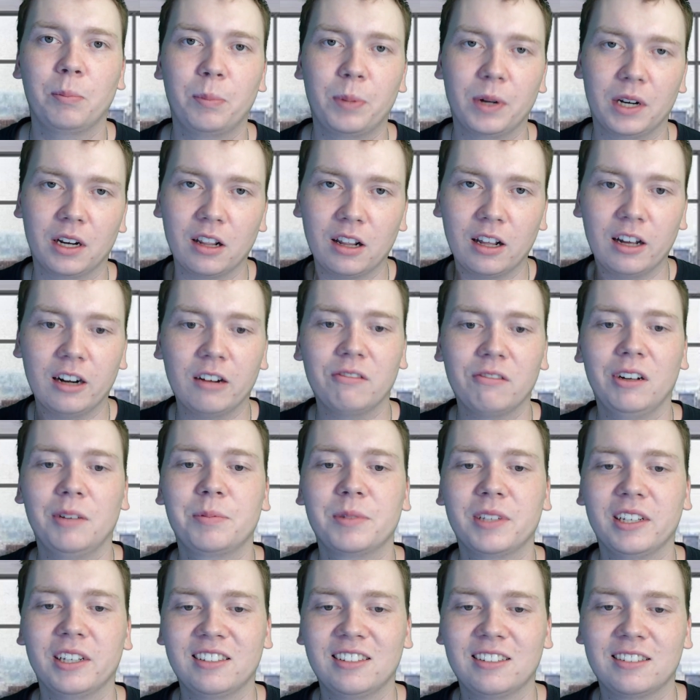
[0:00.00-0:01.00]
But a lot of
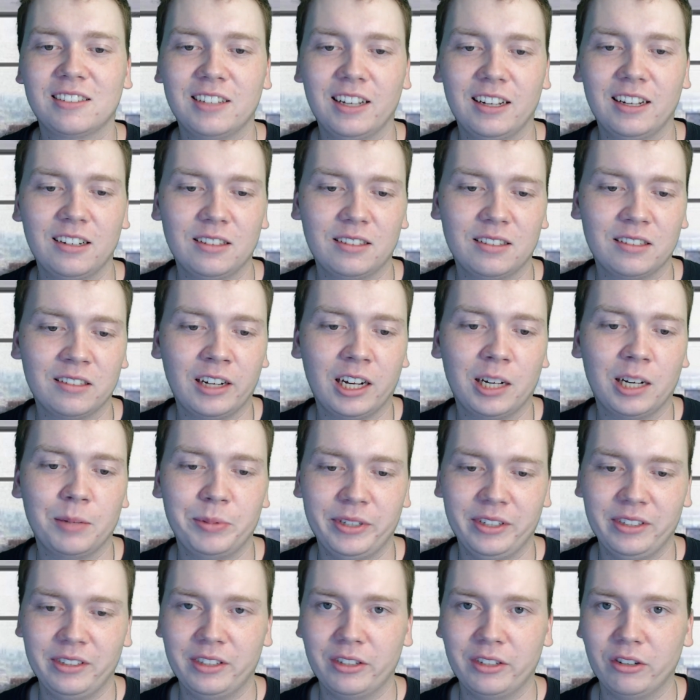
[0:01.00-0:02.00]
websites have said it's an
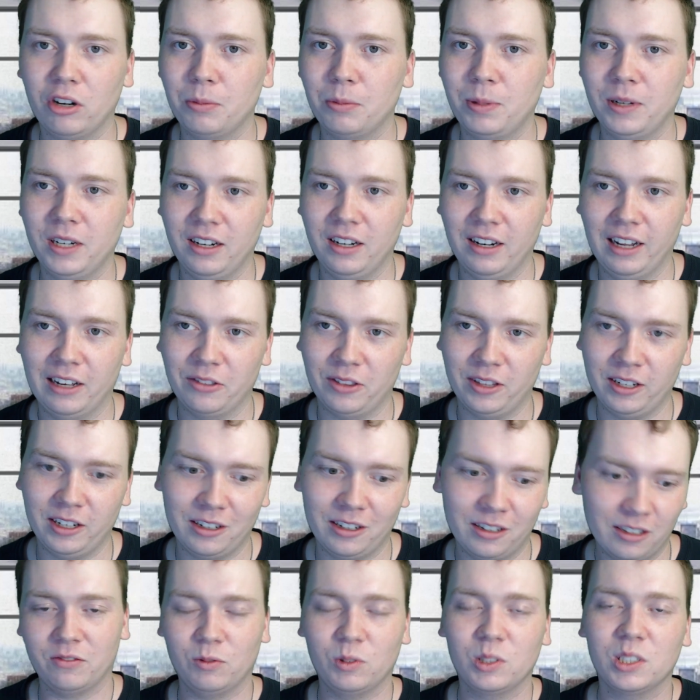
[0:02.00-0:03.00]
option, so I'll put it out there.
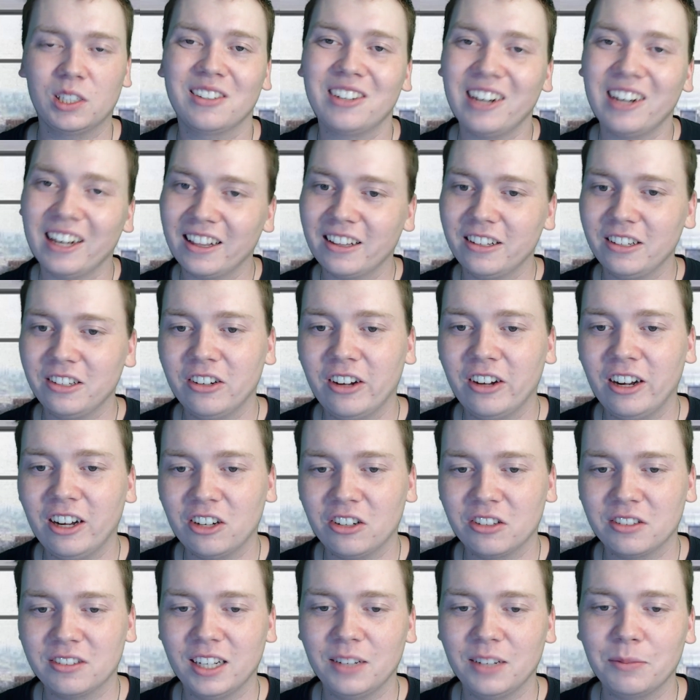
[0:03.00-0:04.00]
So now that you know how to
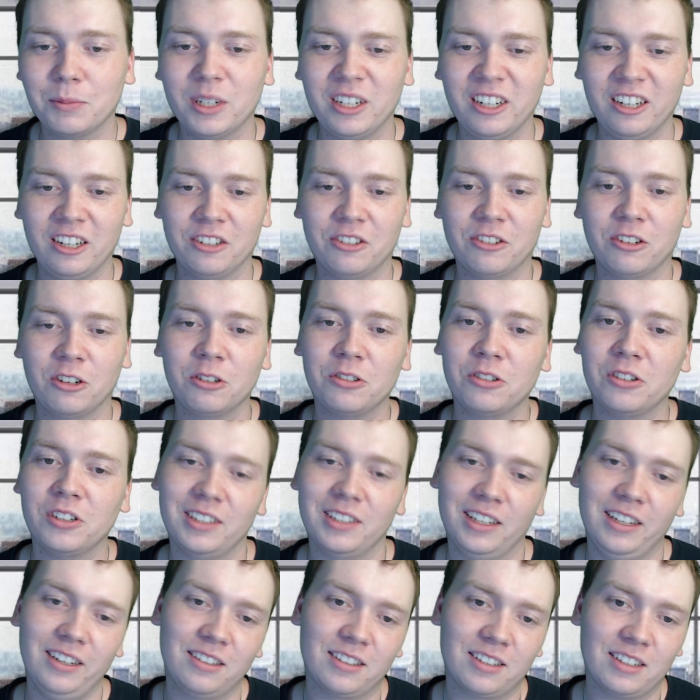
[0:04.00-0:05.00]
save money on groceries,
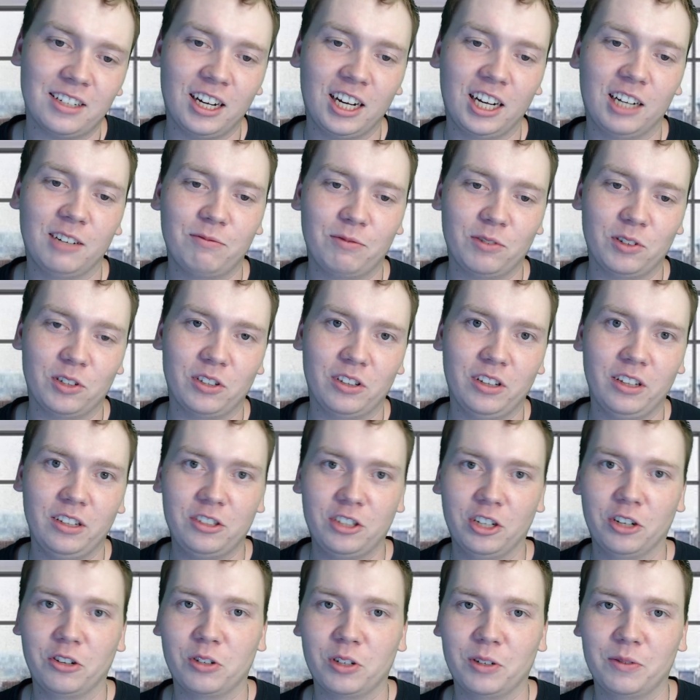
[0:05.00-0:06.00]
it's time for the
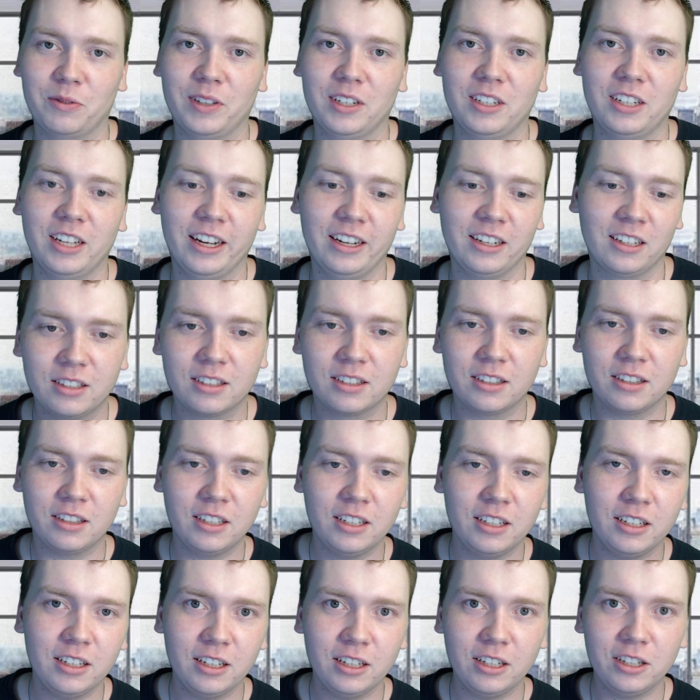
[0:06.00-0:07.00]
joke of the day.
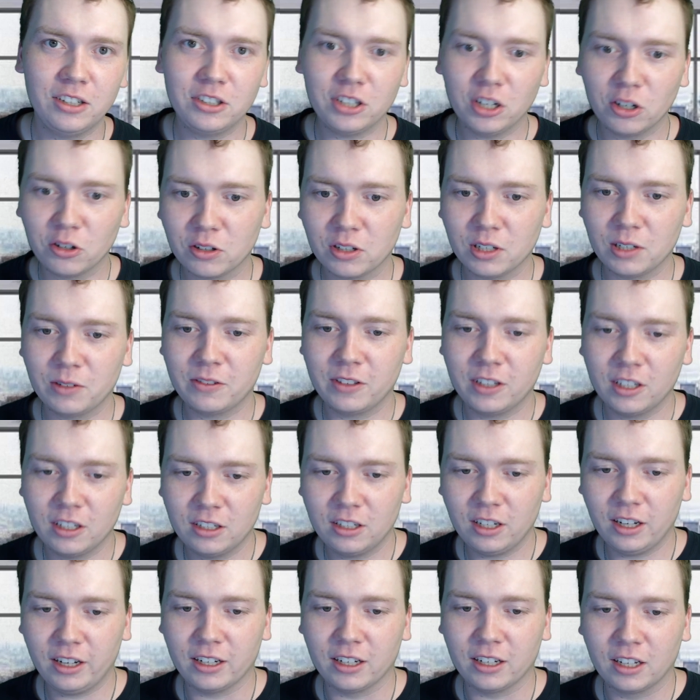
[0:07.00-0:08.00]
The joke of the
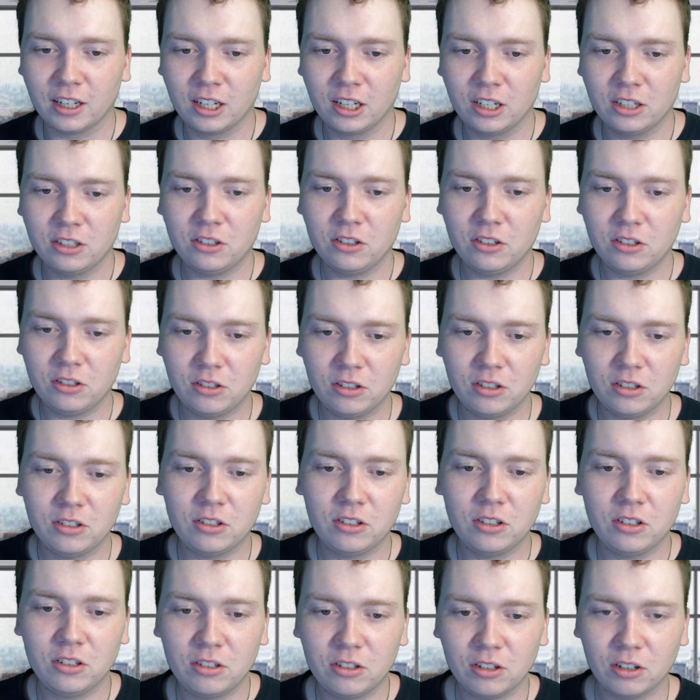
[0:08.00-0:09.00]
day.
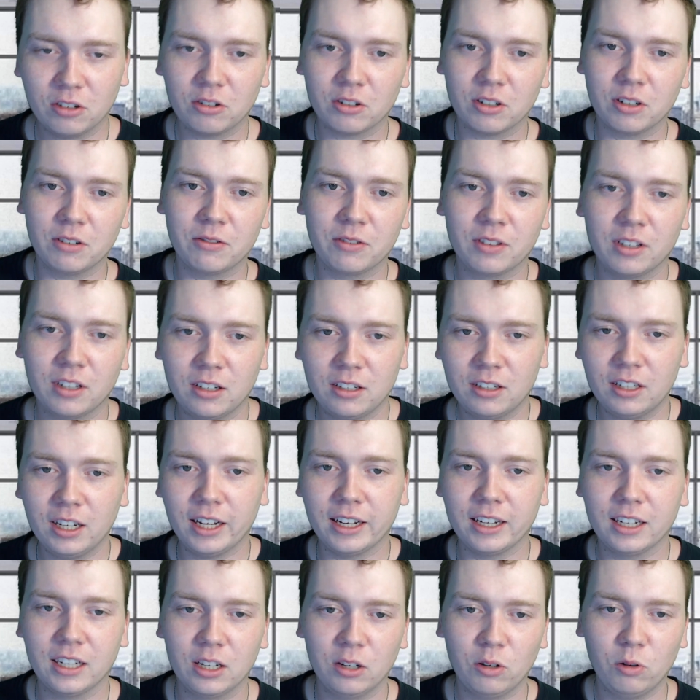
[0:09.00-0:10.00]
Joke of the
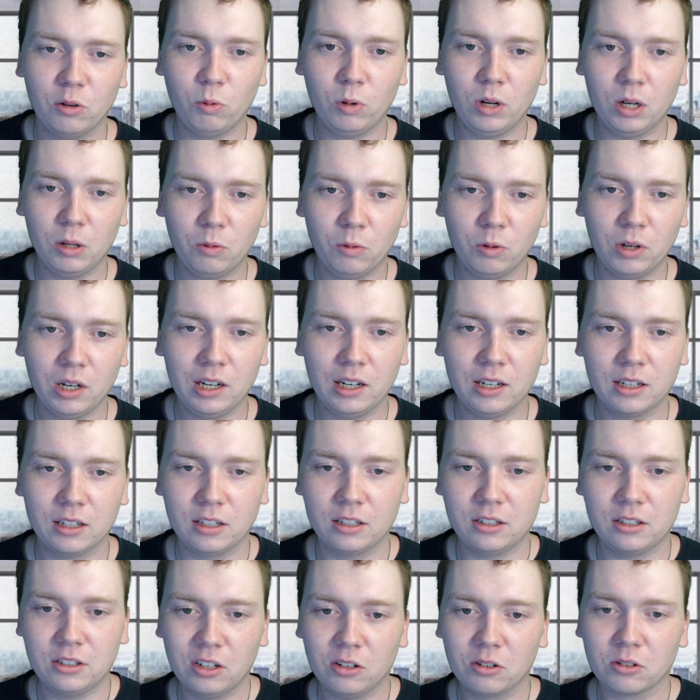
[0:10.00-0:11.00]
day. What? What?
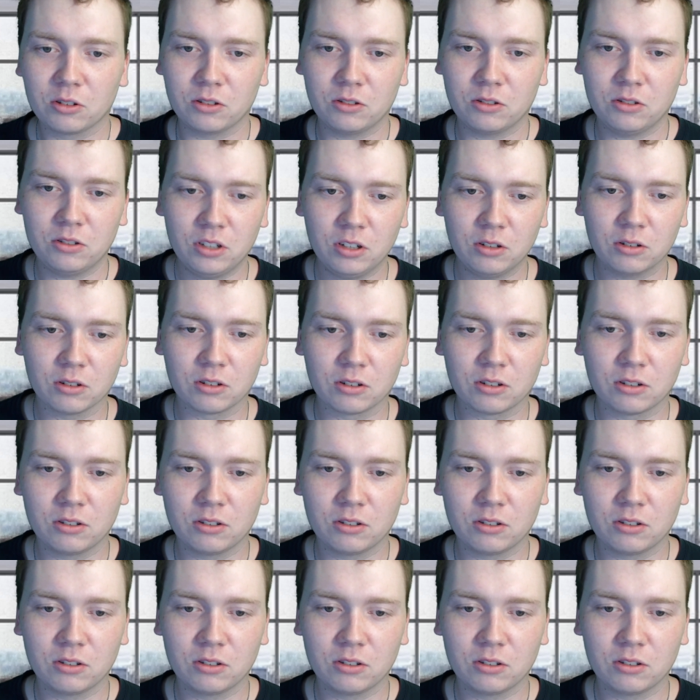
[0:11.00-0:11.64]
Joke.